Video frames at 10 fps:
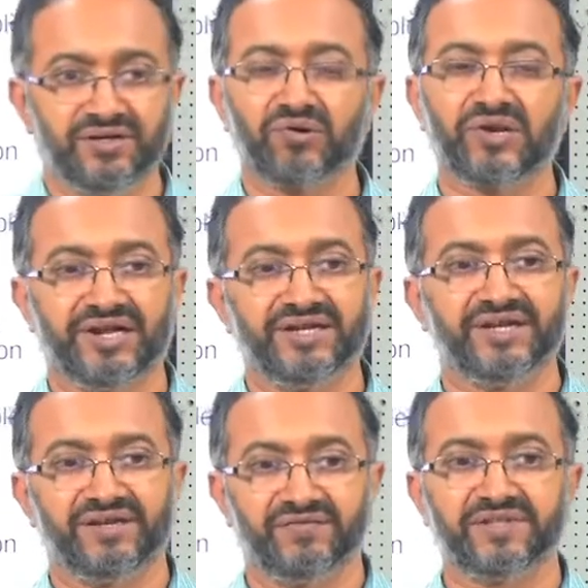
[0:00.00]

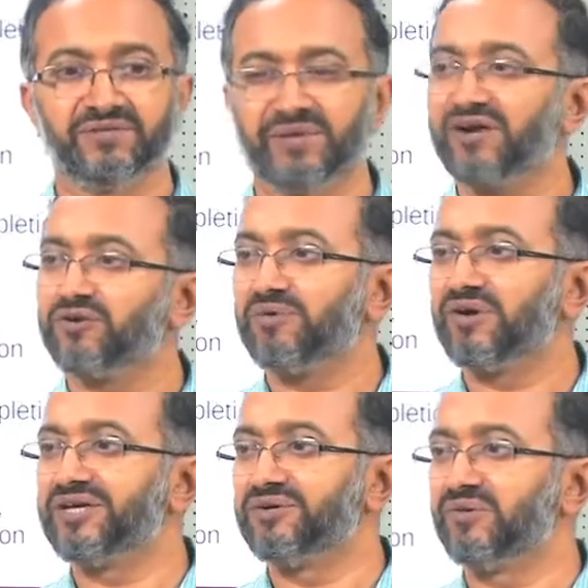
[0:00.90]
colliding with the
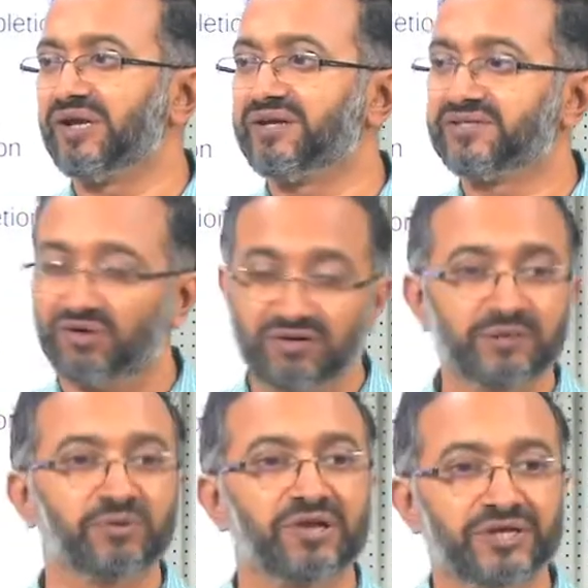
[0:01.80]
macromolecule and solvent
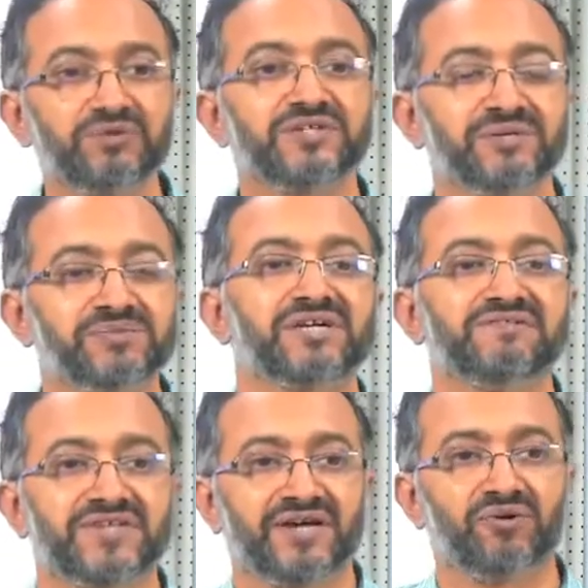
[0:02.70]
molecules
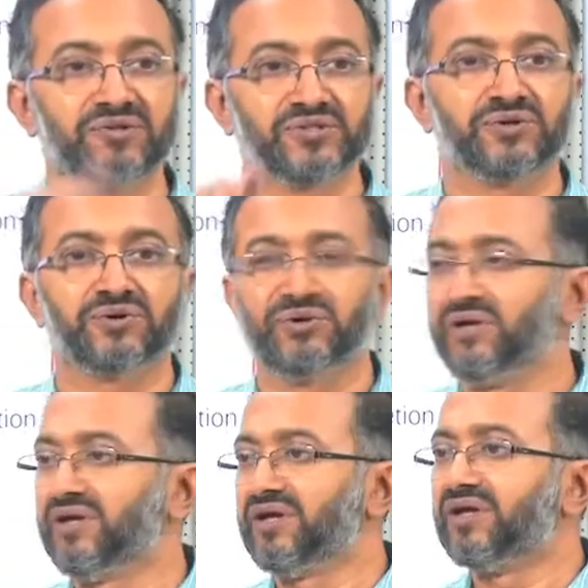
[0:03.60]
themselves are also
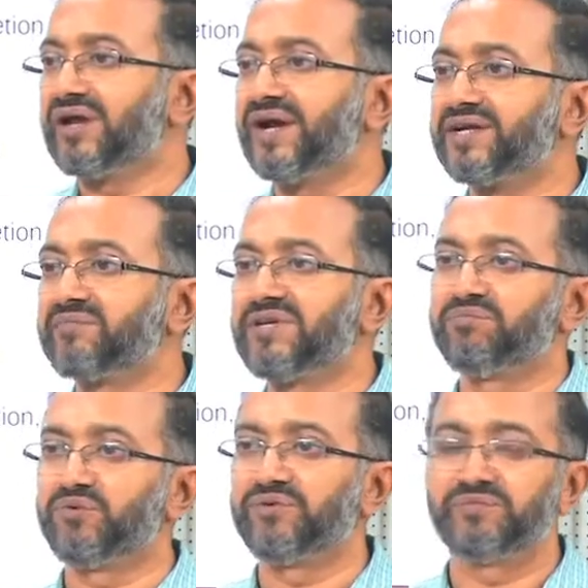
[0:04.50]
randomly
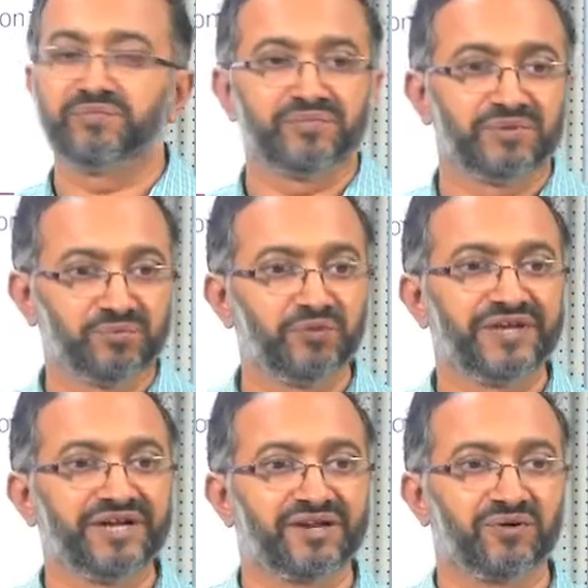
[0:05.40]

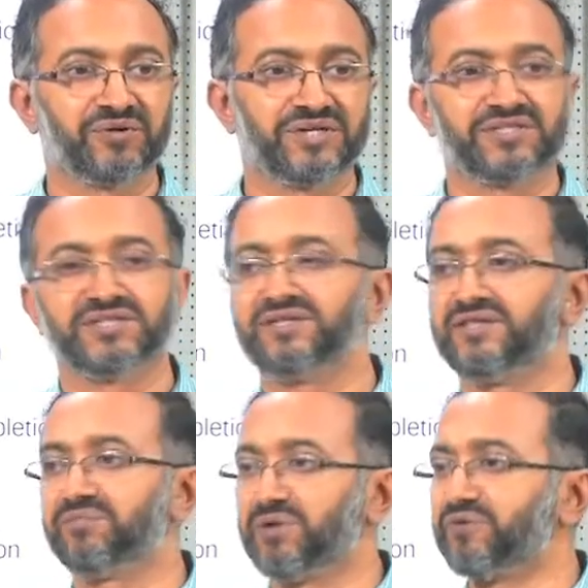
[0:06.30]
moving around is
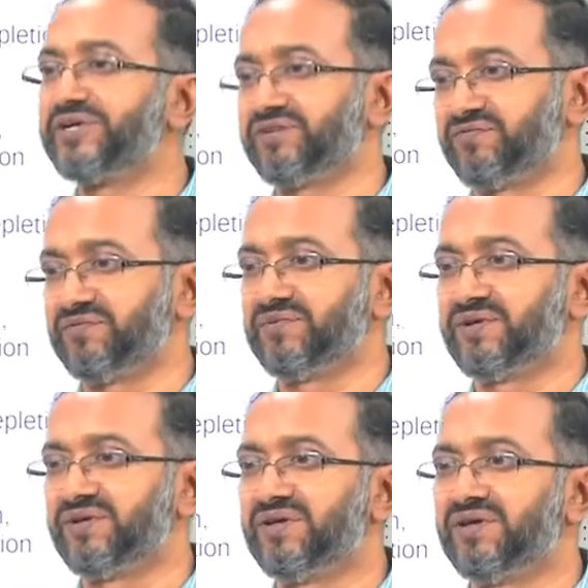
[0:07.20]
the Brownian
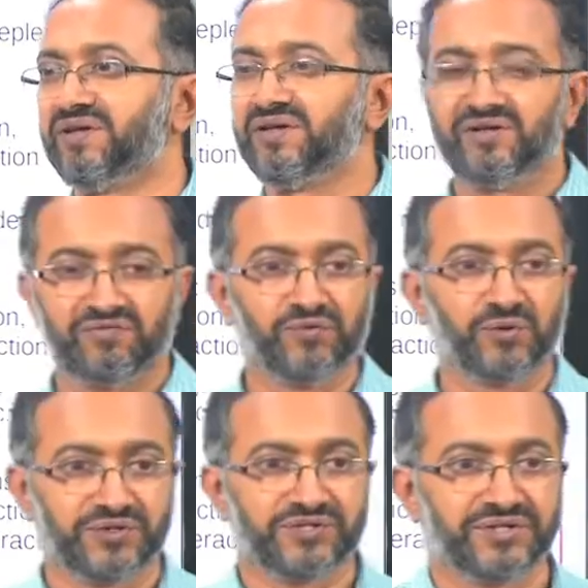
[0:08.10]

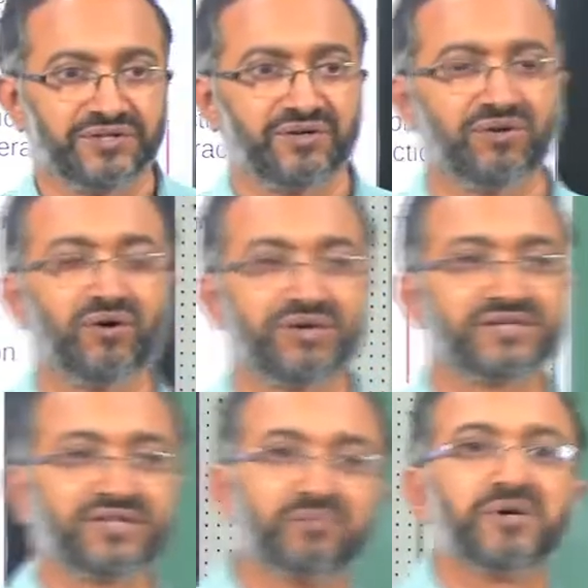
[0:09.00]
force or the
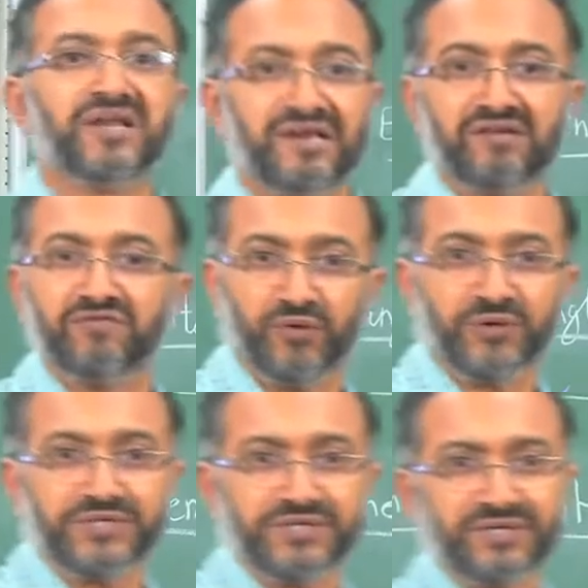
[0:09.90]
thermal
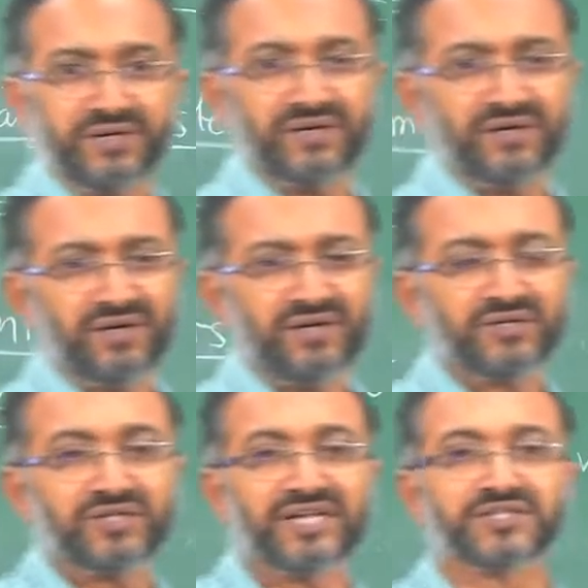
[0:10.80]
force.
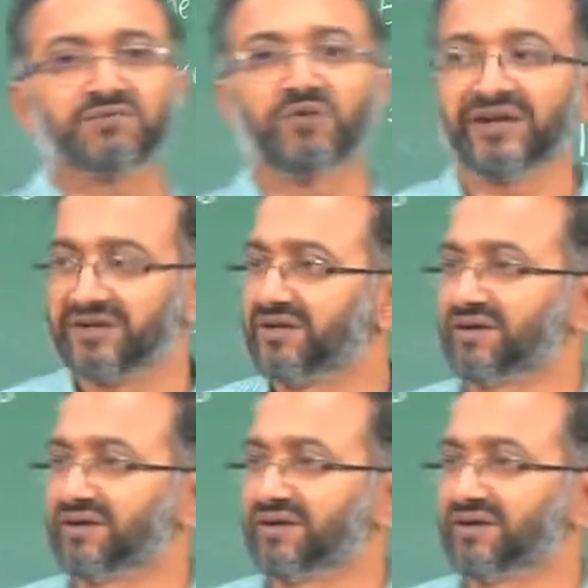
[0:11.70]
So, that is one